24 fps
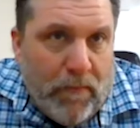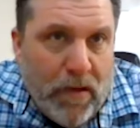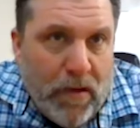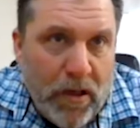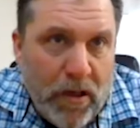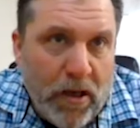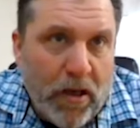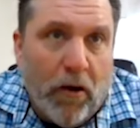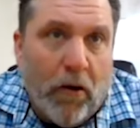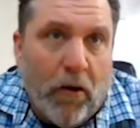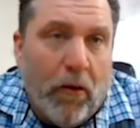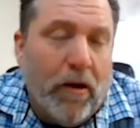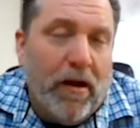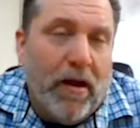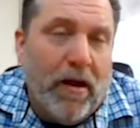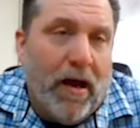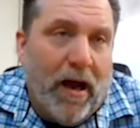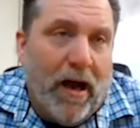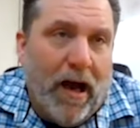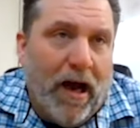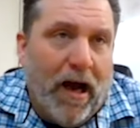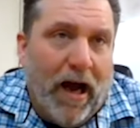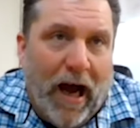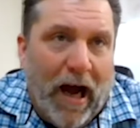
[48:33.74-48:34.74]
You know,
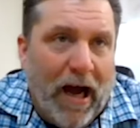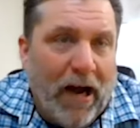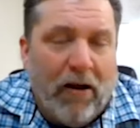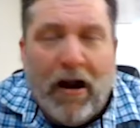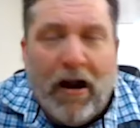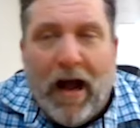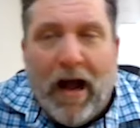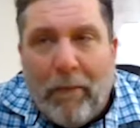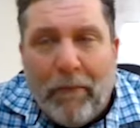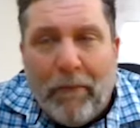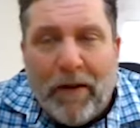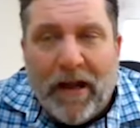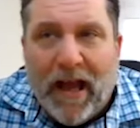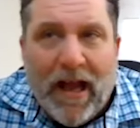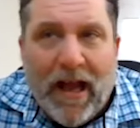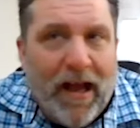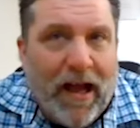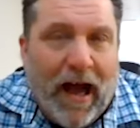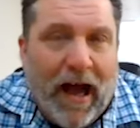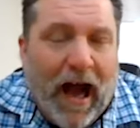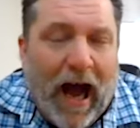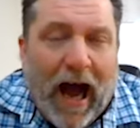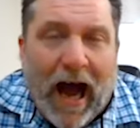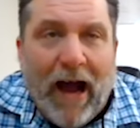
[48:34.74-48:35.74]
I don't know how many.
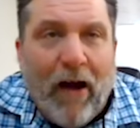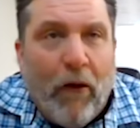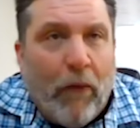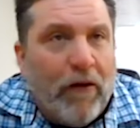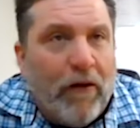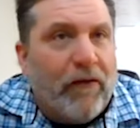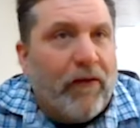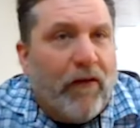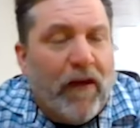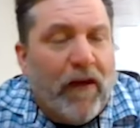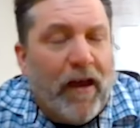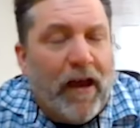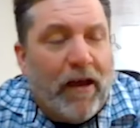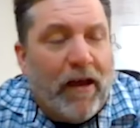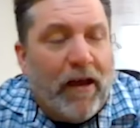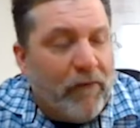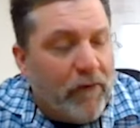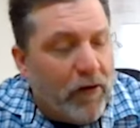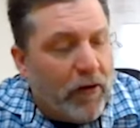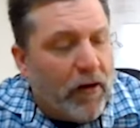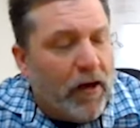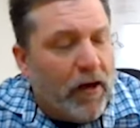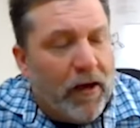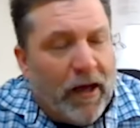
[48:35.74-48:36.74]
I always think if
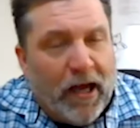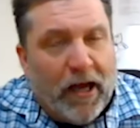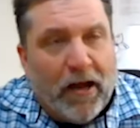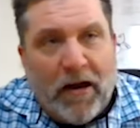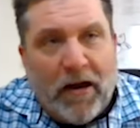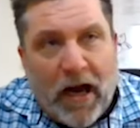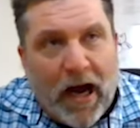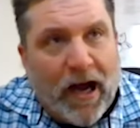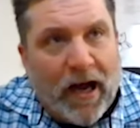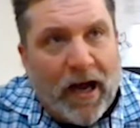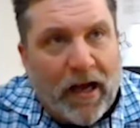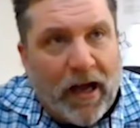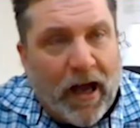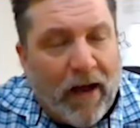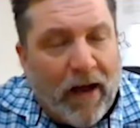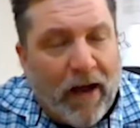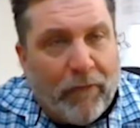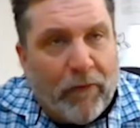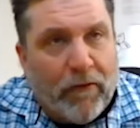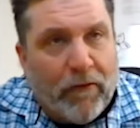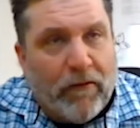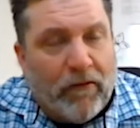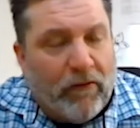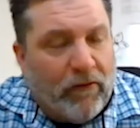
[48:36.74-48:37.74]
you're going to get a
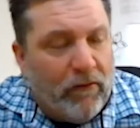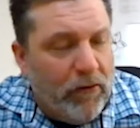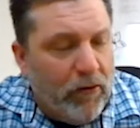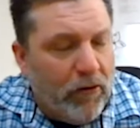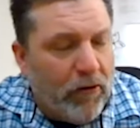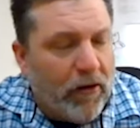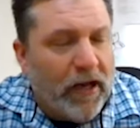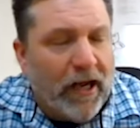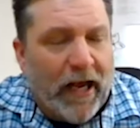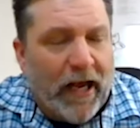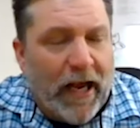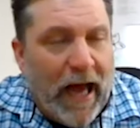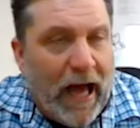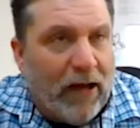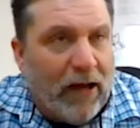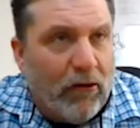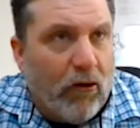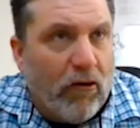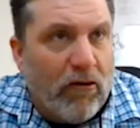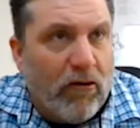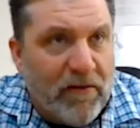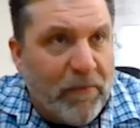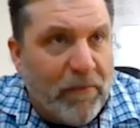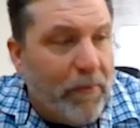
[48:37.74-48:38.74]
non-conference, you're getting an
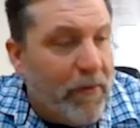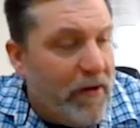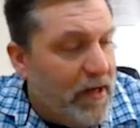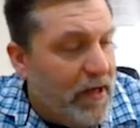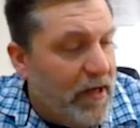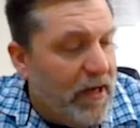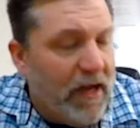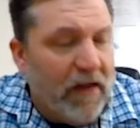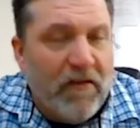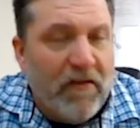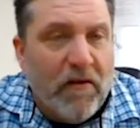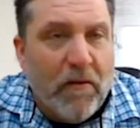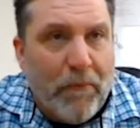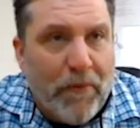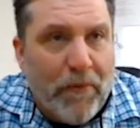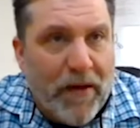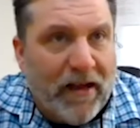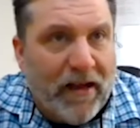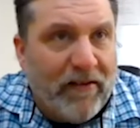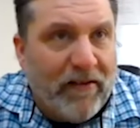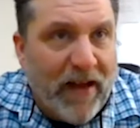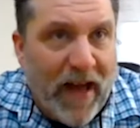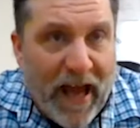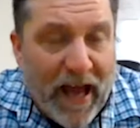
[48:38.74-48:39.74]
at-large bid in the
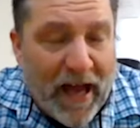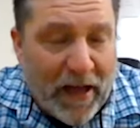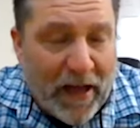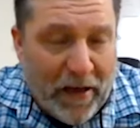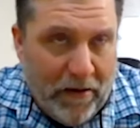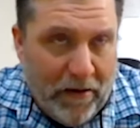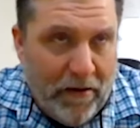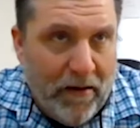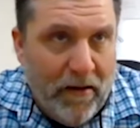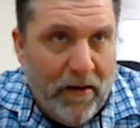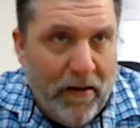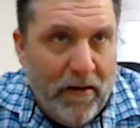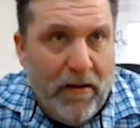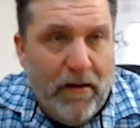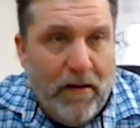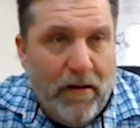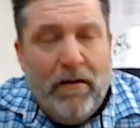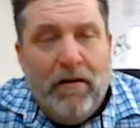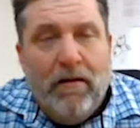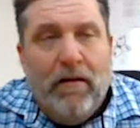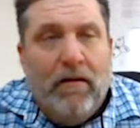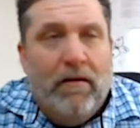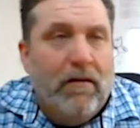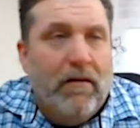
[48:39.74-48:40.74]
Big Ten,
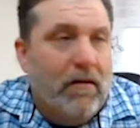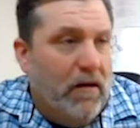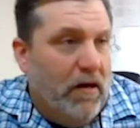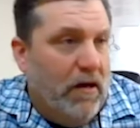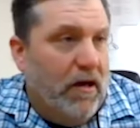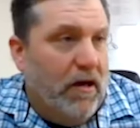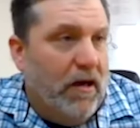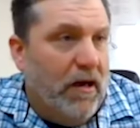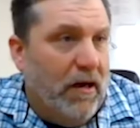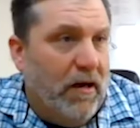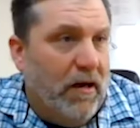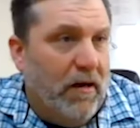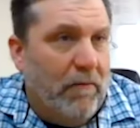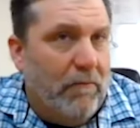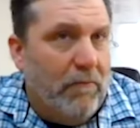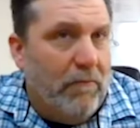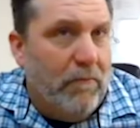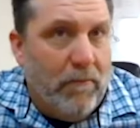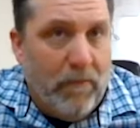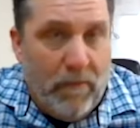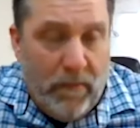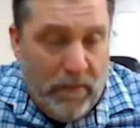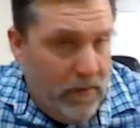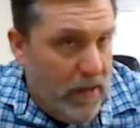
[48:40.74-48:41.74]

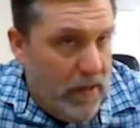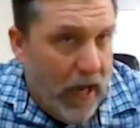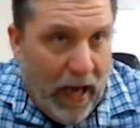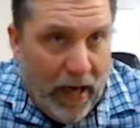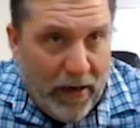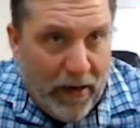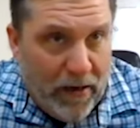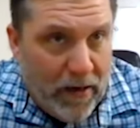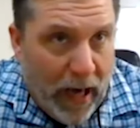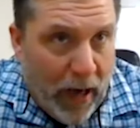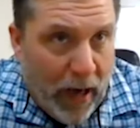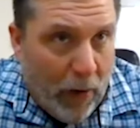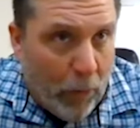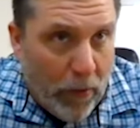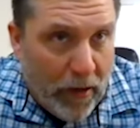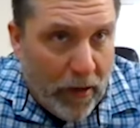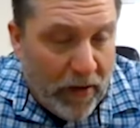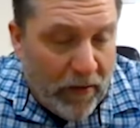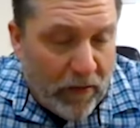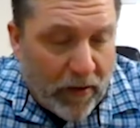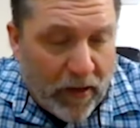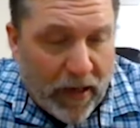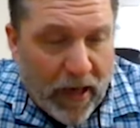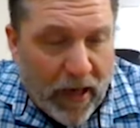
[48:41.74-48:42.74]
not
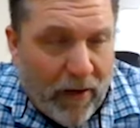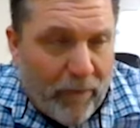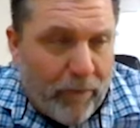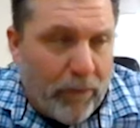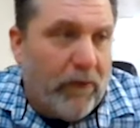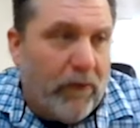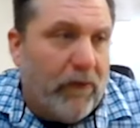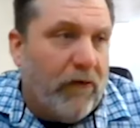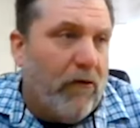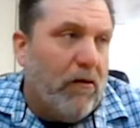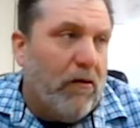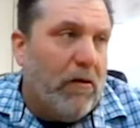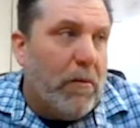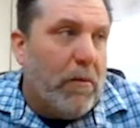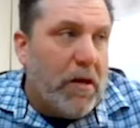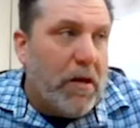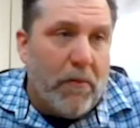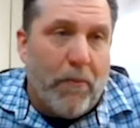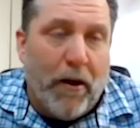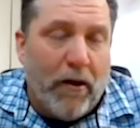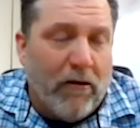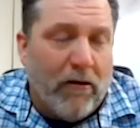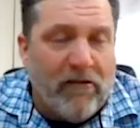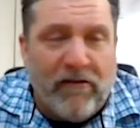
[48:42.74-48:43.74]
winning the conference tournament, you
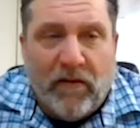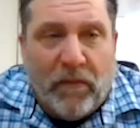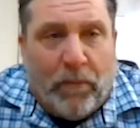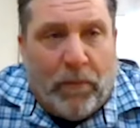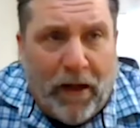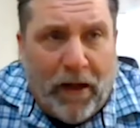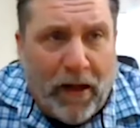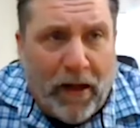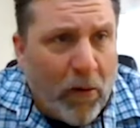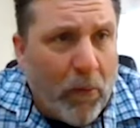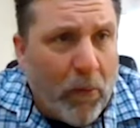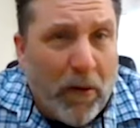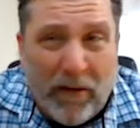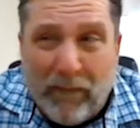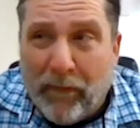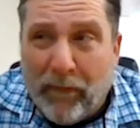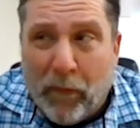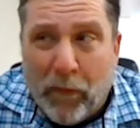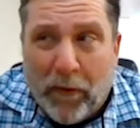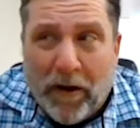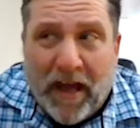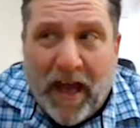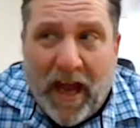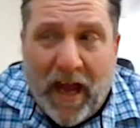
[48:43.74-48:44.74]
better just plan on winning
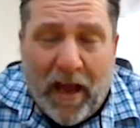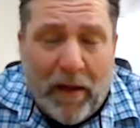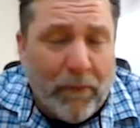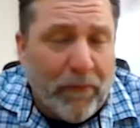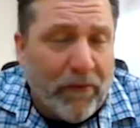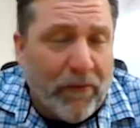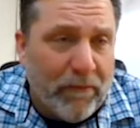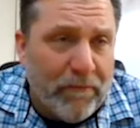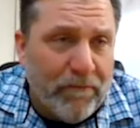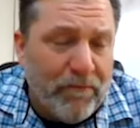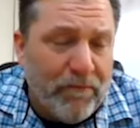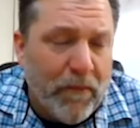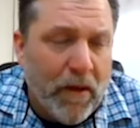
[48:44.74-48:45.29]
40 games.